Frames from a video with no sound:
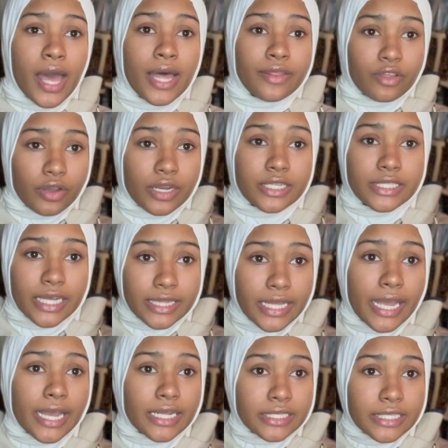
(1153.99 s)
They're going to take the
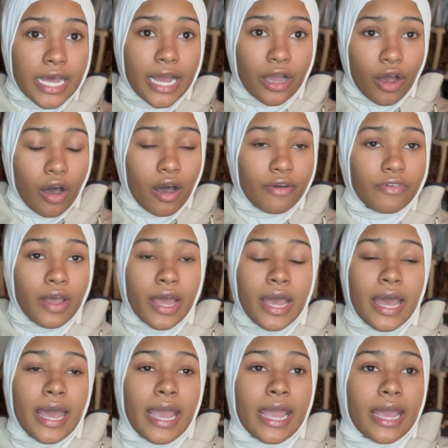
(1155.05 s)
hand tag off
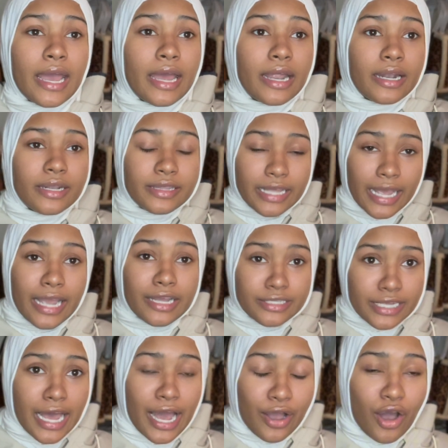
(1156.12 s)
and the hang
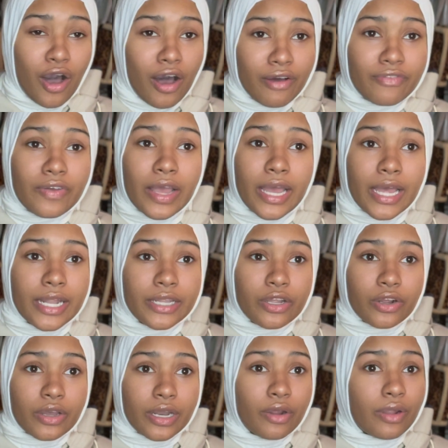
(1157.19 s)
tag off, and they're
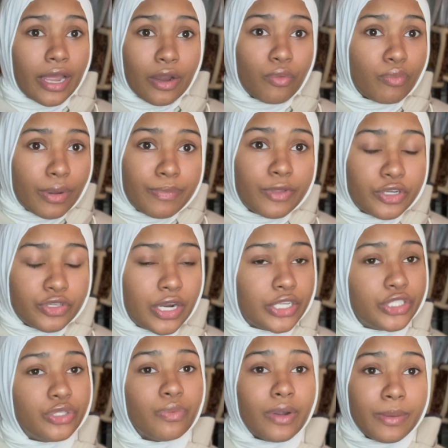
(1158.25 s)
gonna like rip the
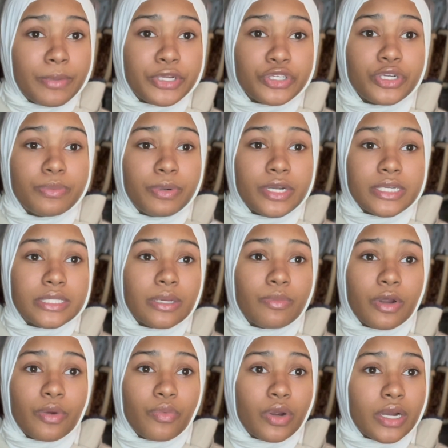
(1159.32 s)
dress. You want to make sure you put it
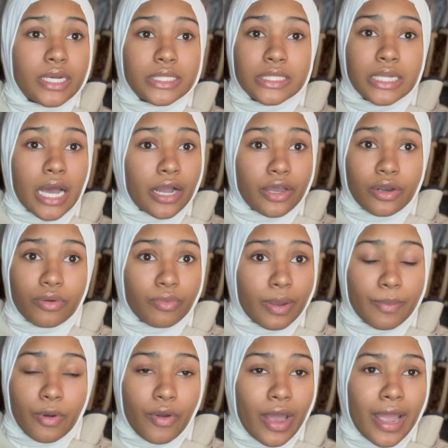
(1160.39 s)
somewhere where it's not gonna
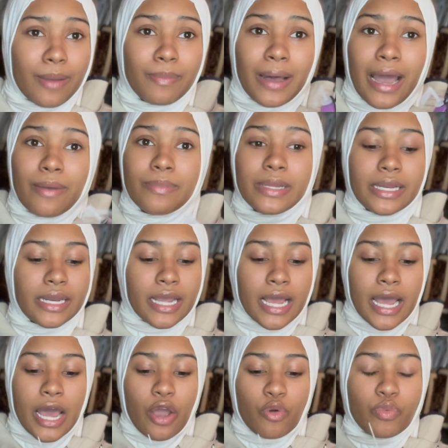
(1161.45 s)
rip, okay? But I mean,
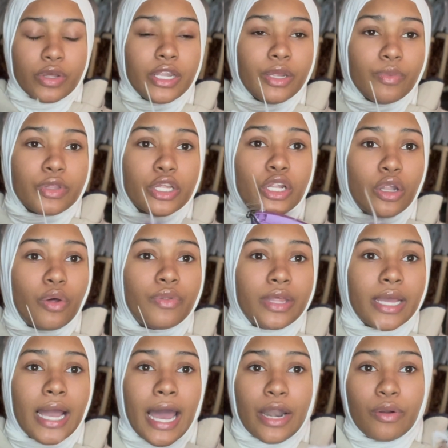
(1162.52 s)
really, with
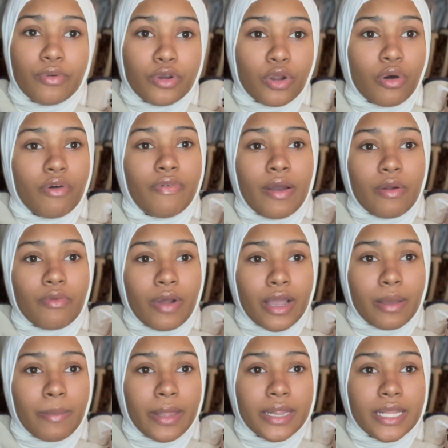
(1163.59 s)
clothing, I don't know if I would
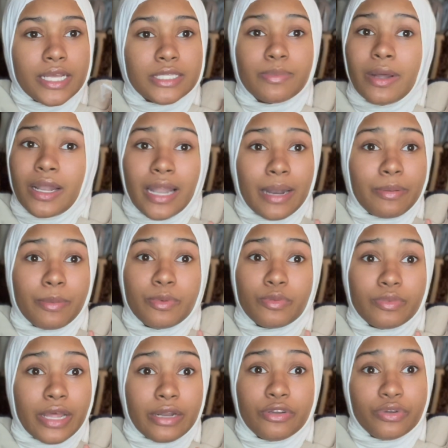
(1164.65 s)
recommend this, but a lot of people,
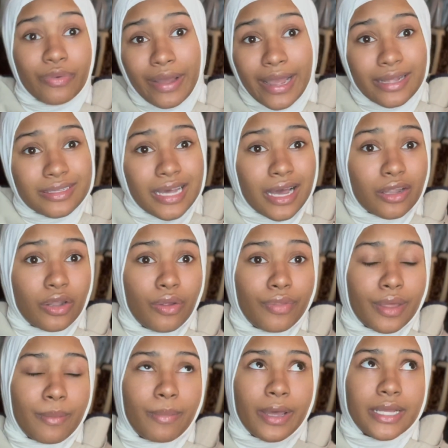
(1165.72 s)
they do hang tag
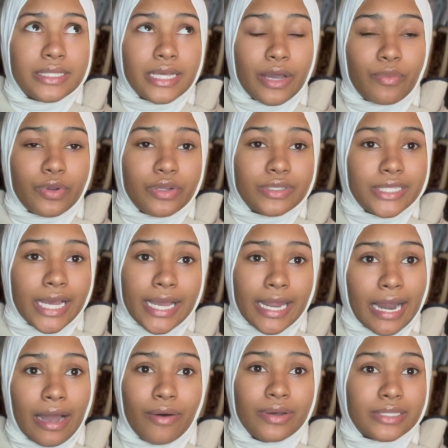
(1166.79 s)
clothing, but it's like when you take it
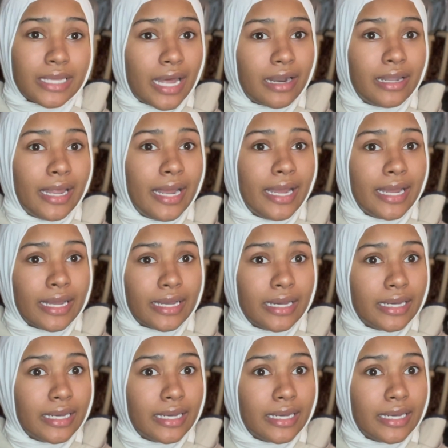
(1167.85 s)
out, it's kind of like